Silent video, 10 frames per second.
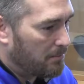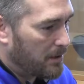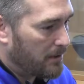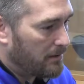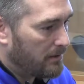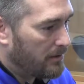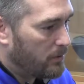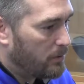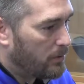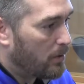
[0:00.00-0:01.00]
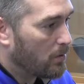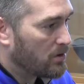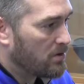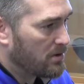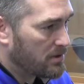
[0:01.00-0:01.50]
But you go
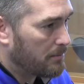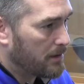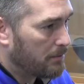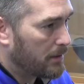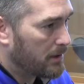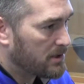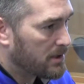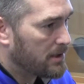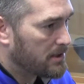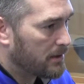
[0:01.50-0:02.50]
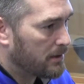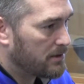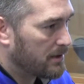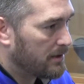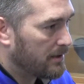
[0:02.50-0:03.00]
into some of the bigger city
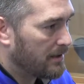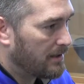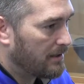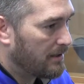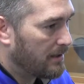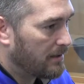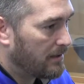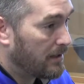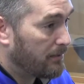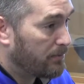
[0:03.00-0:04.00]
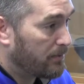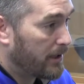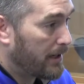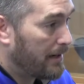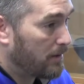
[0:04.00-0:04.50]
centers and they
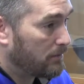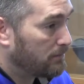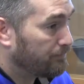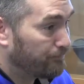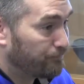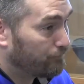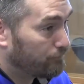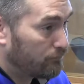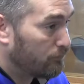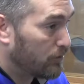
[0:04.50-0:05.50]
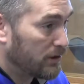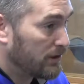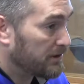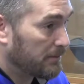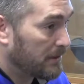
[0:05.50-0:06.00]
freak out,
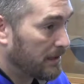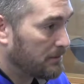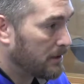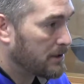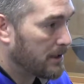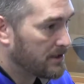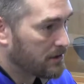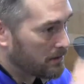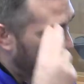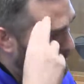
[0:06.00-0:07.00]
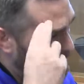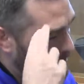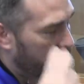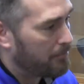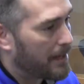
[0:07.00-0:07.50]
really, sometimes. It's a
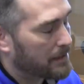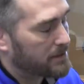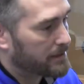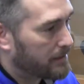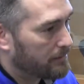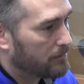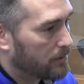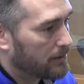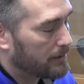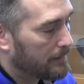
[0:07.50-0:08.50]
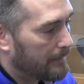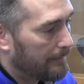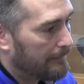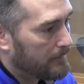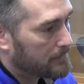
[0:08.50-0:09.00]
matter of mindset, really.
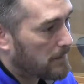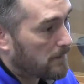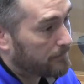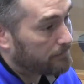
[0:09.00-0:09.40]
So...